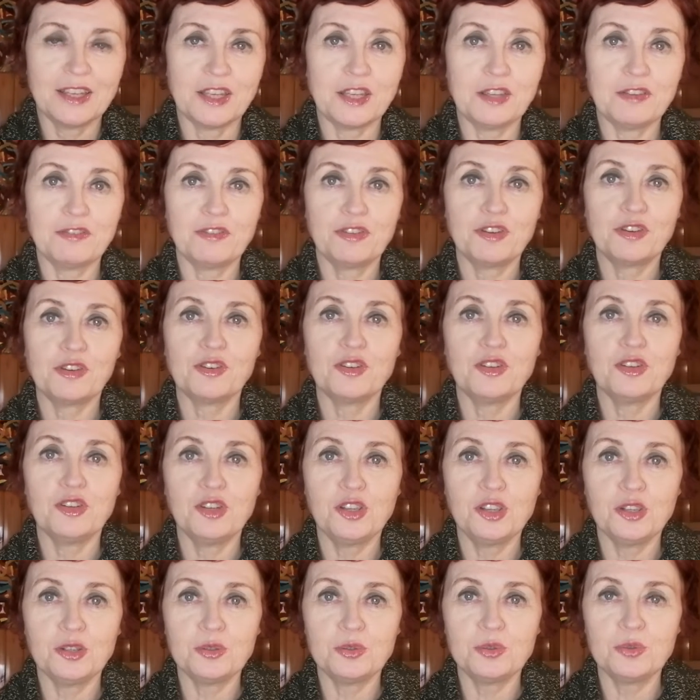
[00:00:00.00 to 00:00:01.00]
If you're
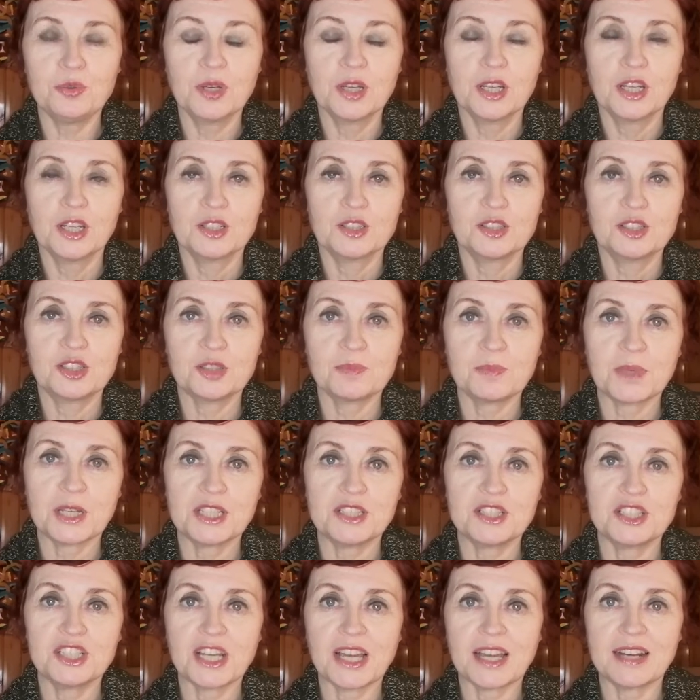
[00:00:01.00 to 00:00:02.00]
new to
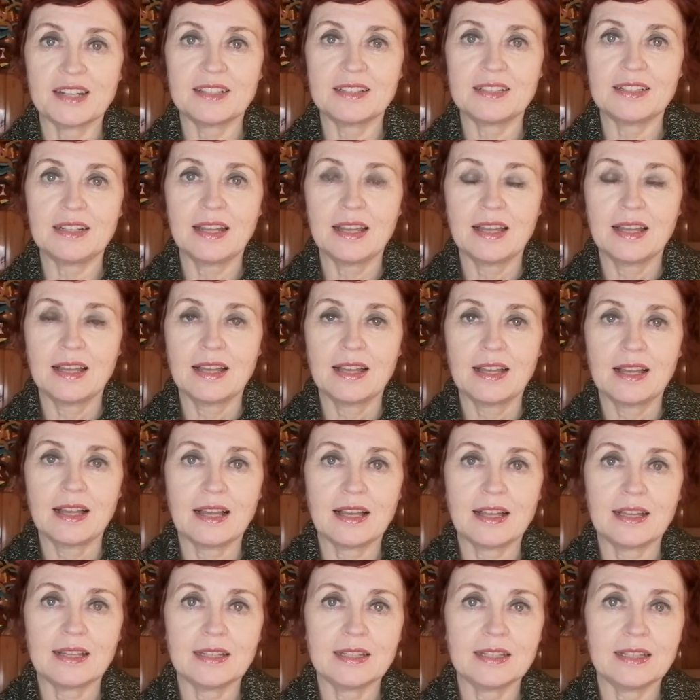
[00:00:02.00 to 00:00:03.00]
my channel,
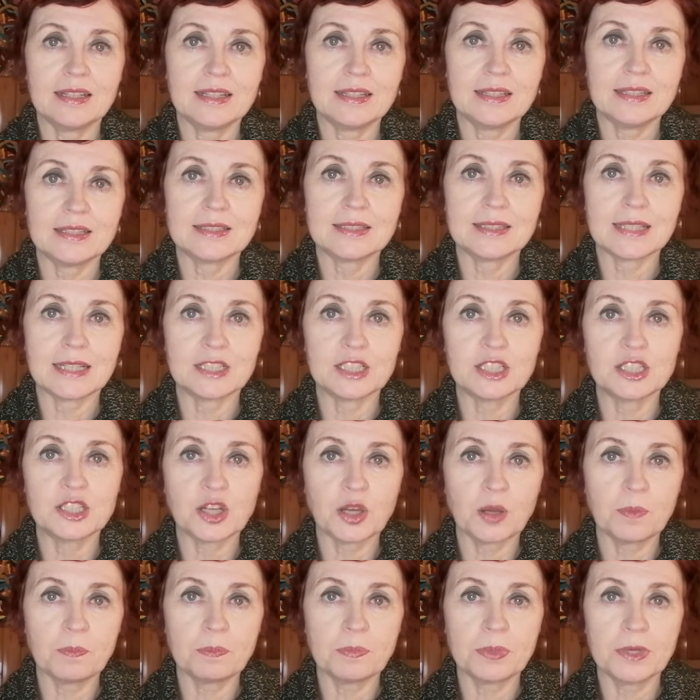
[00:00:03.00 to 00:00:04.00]
I set it
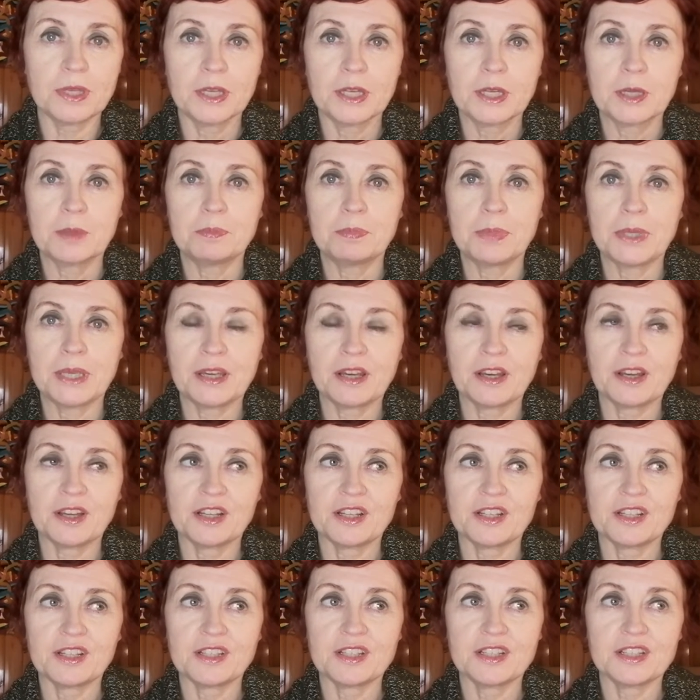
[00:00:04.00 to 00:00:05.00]
up
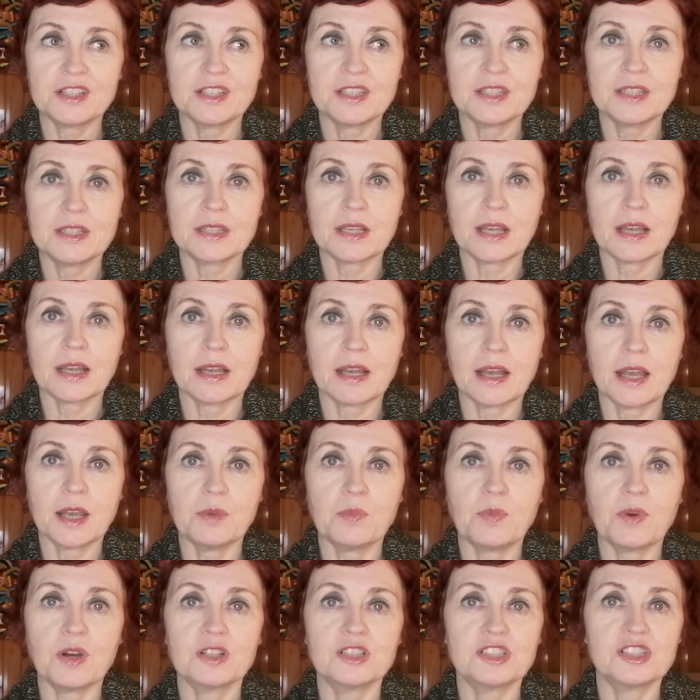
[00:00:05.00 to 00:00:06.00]
because I
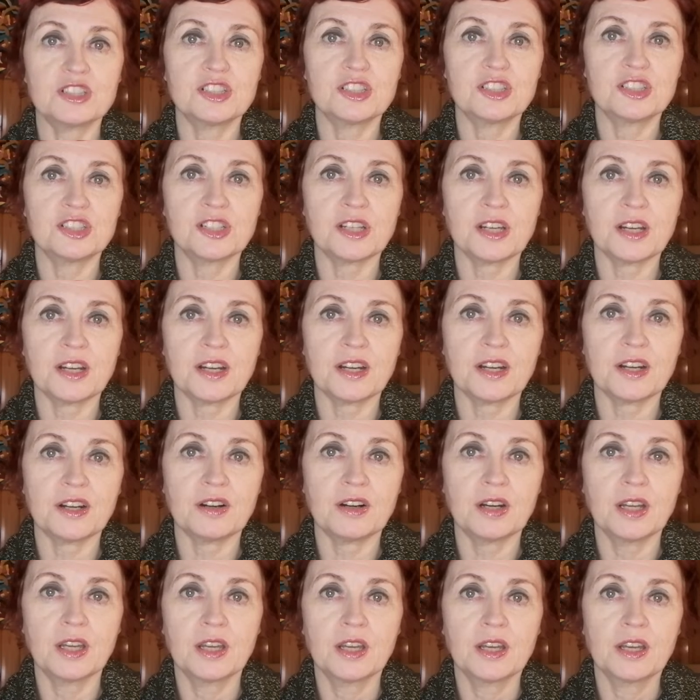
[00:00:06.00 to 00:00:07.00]
want to
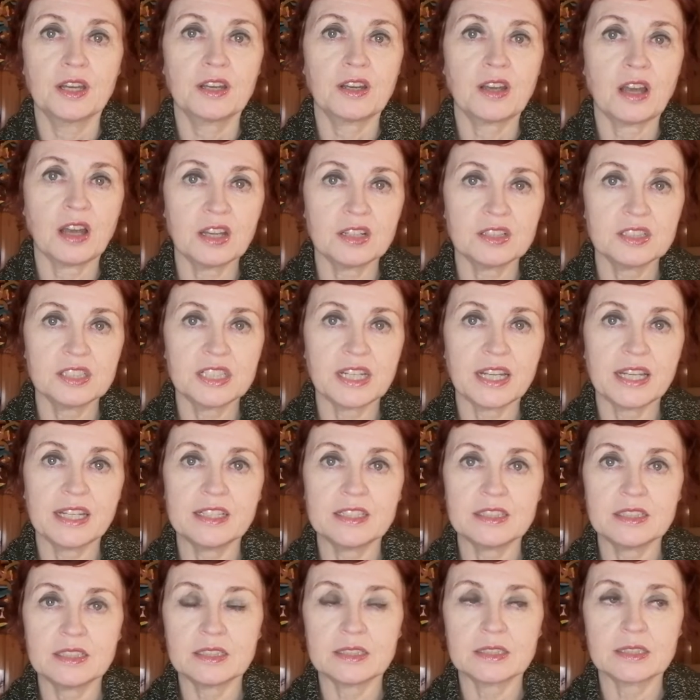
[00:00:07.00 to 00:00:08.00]
share
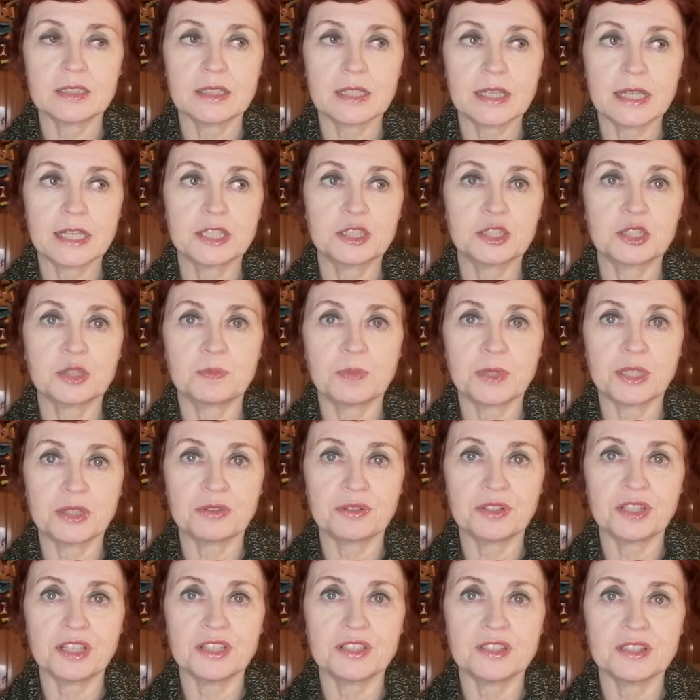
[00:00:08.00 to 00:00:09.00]
content,
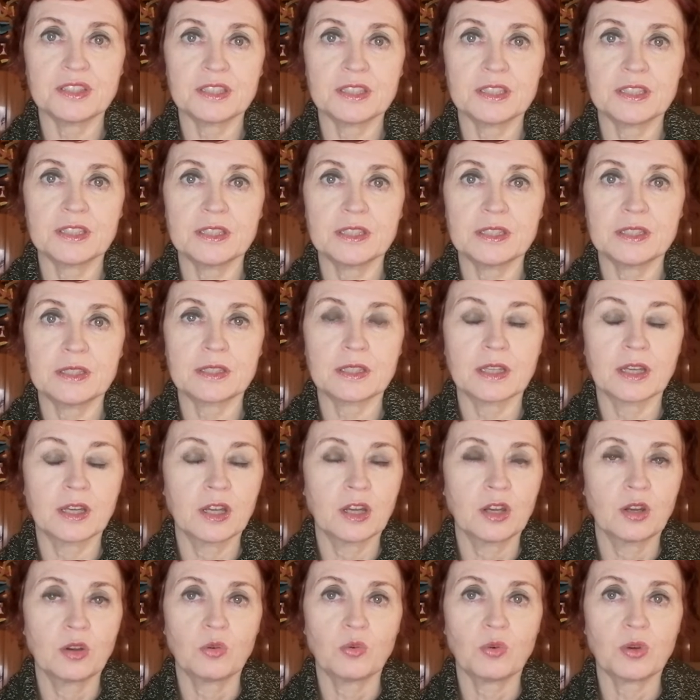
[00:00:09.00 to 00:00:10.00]
experiences,
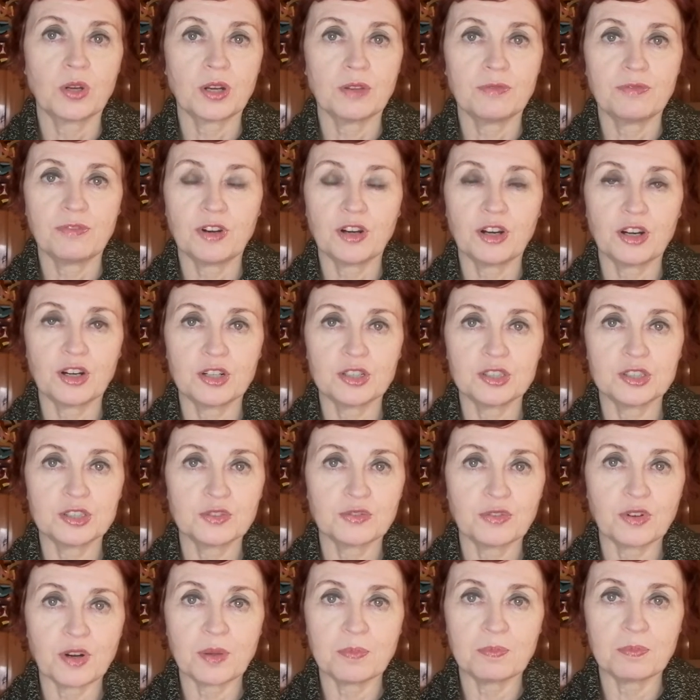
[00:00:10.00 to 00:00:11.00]
what I've learned
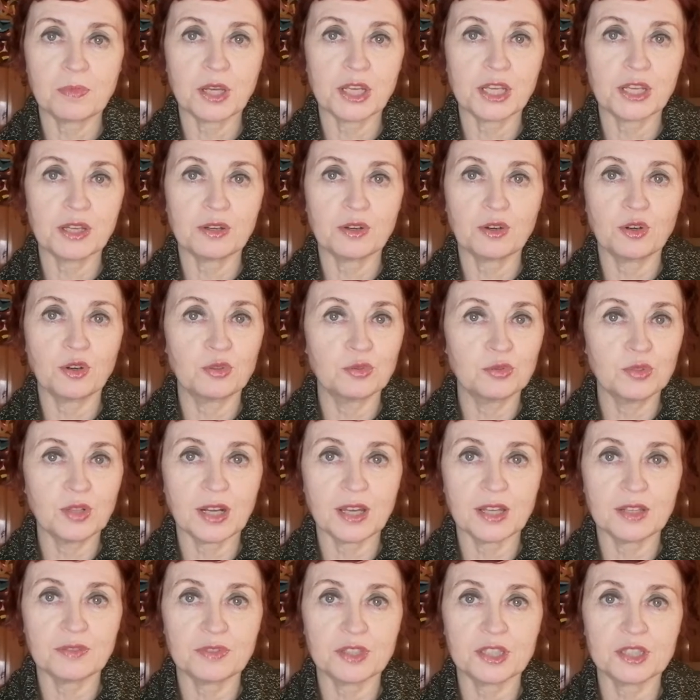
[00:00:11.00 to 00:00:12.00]
from my own
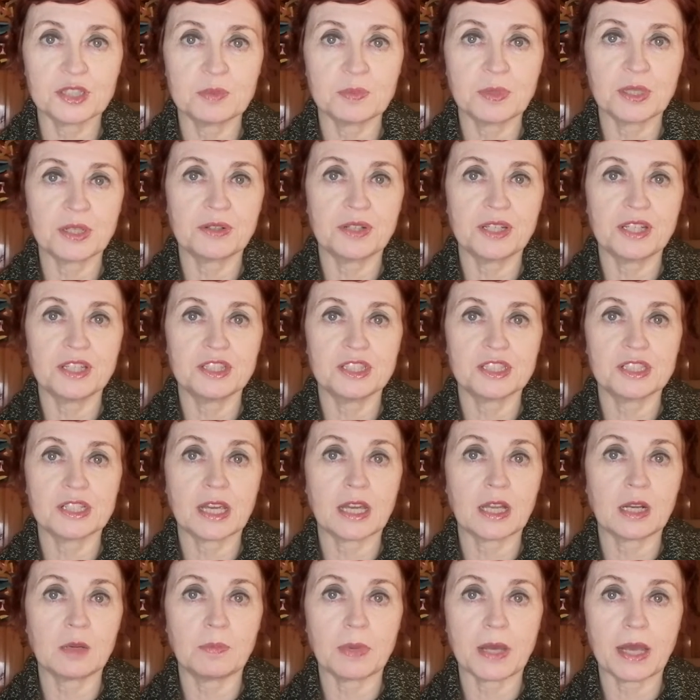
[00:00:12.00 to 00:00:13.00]
life experience to
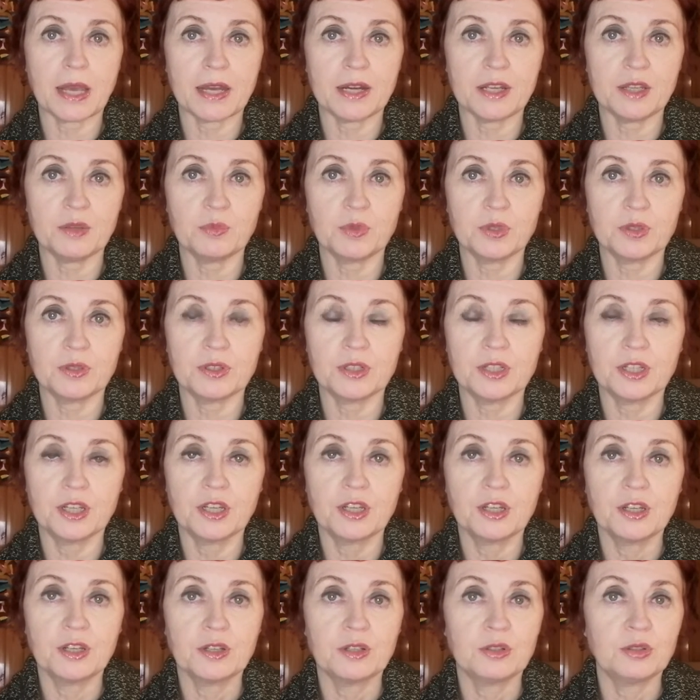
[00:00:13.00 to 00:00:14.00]
help anyone
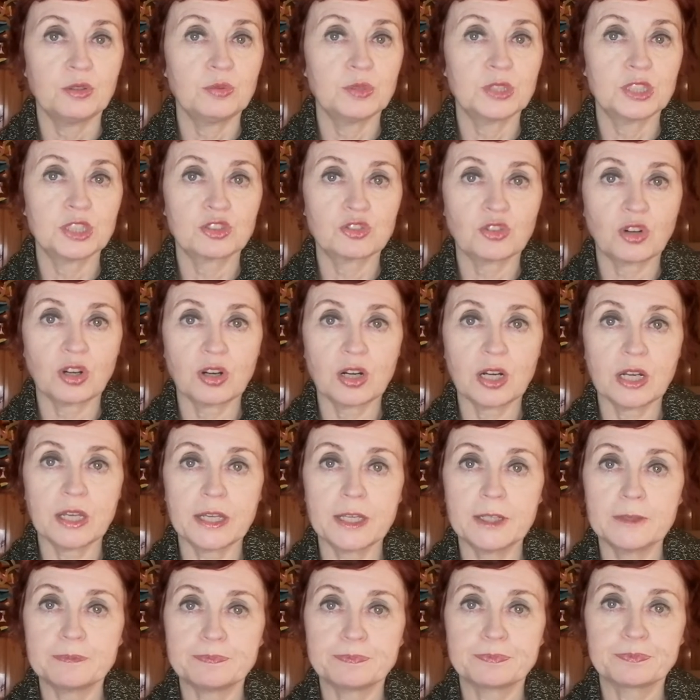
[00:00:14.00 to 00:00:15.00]
who is
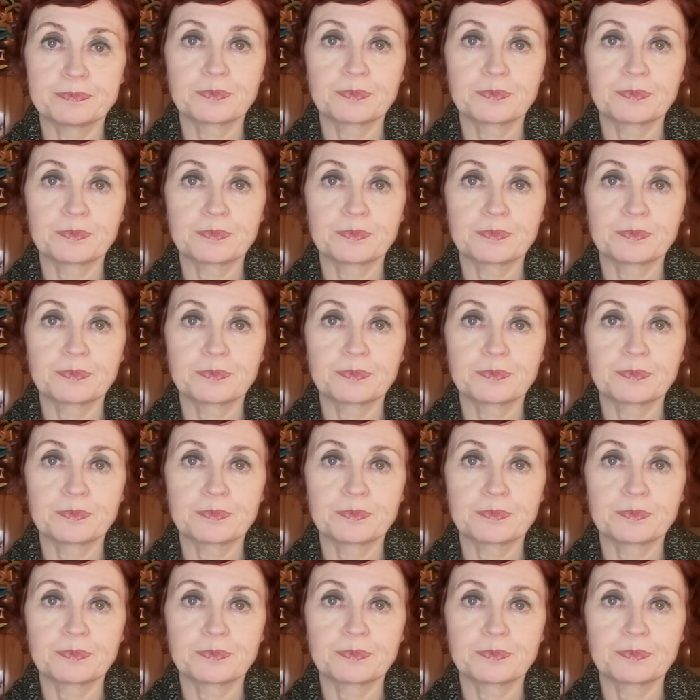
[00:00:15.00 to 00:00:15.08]
struggling,